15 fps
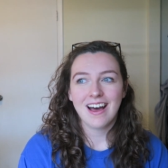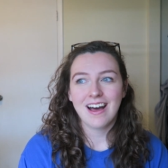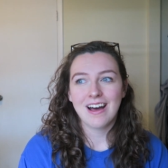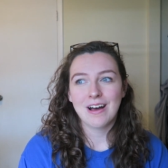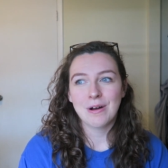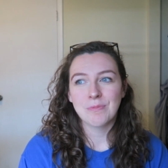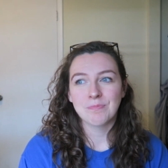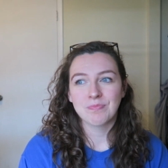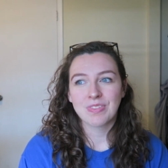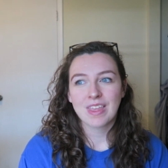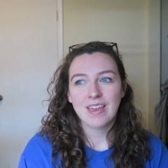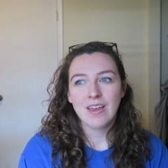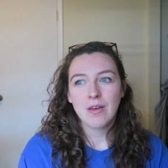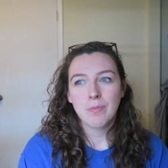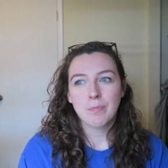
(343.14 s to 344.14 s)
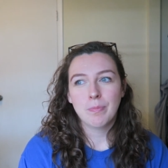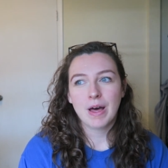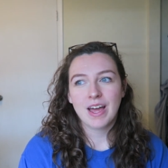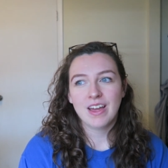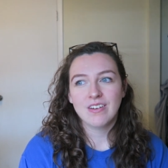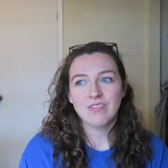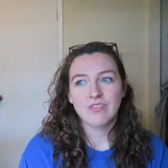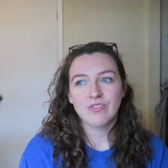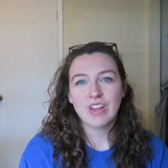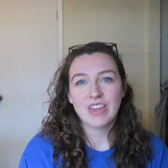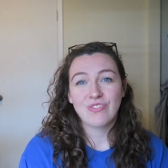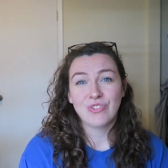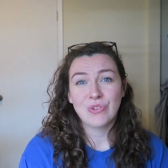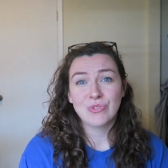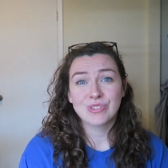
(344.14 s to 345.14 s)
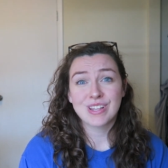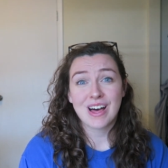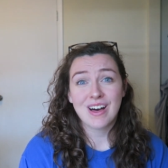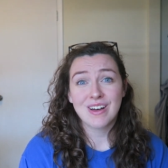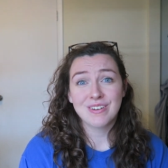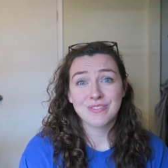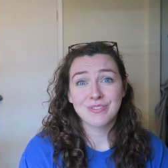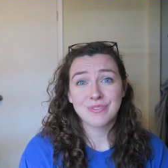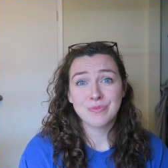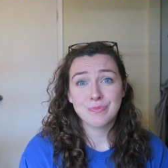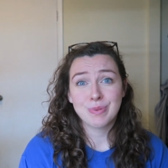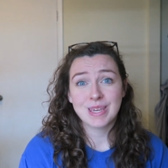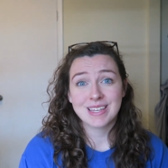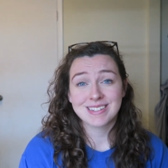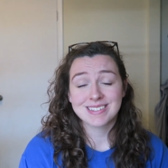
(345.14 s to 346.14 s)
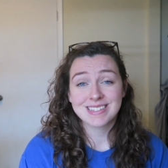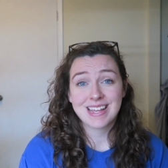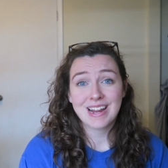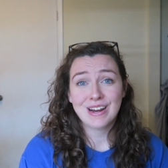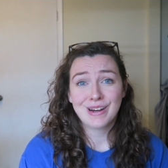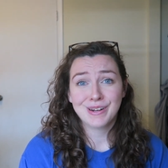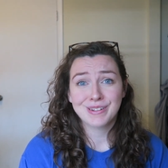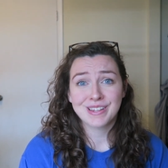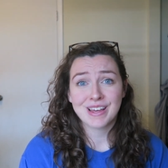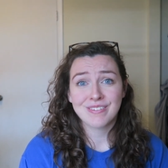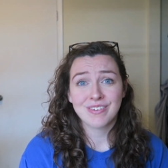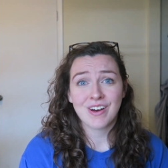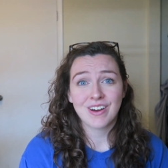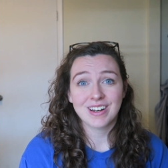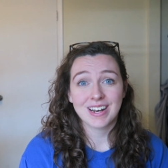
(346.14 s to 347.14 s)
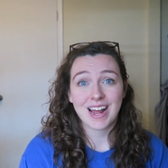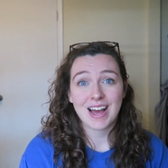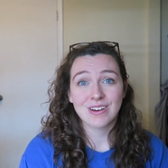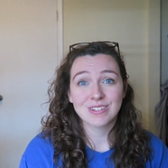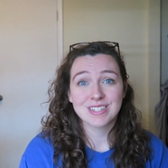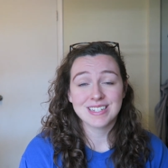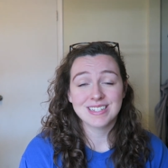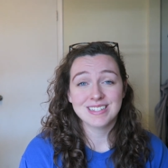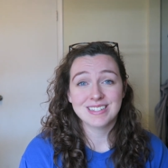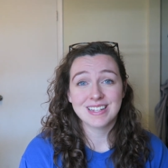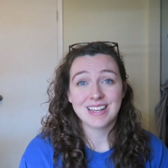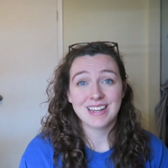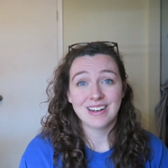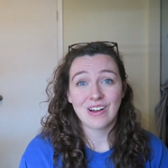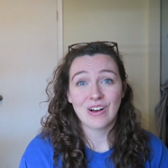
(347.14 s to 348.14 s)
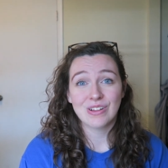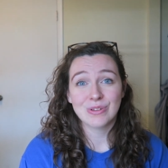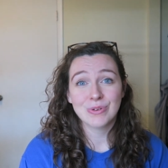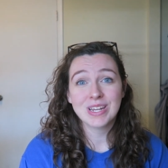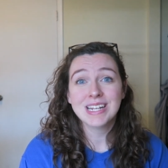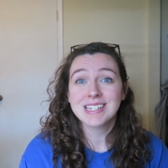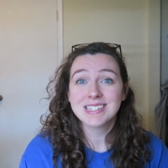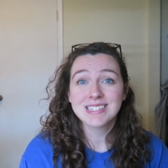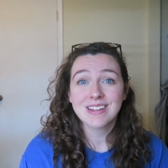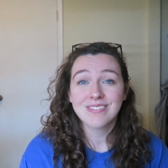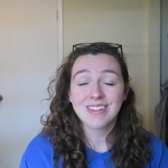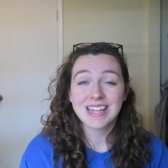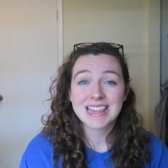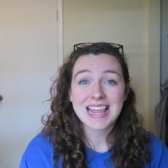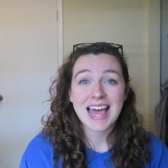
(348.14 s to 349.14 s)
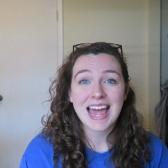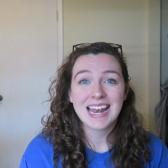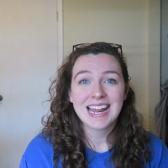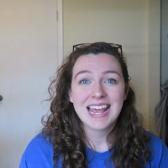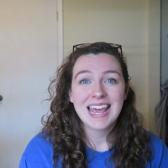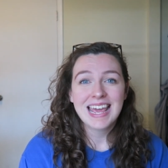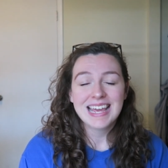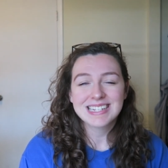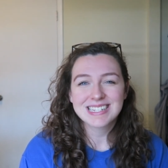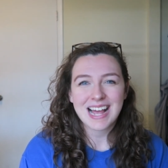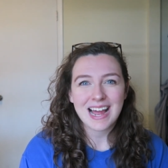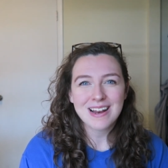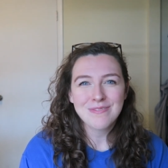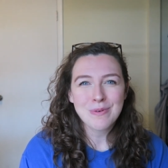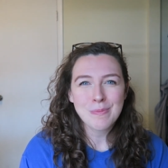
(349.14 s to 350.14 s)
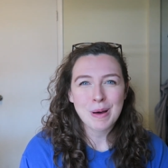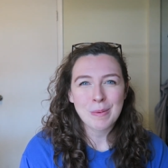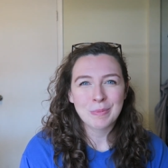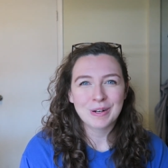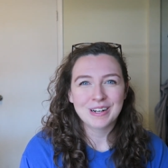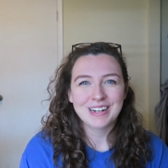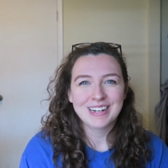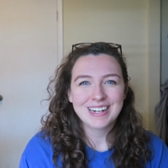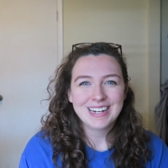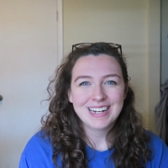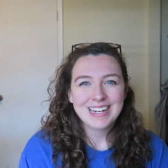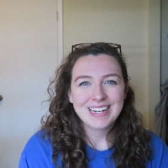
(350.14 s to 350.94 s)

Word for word: Um, but if you love being scared, love haunted houses and Halloween and stuff like that, it's kind of a bummer.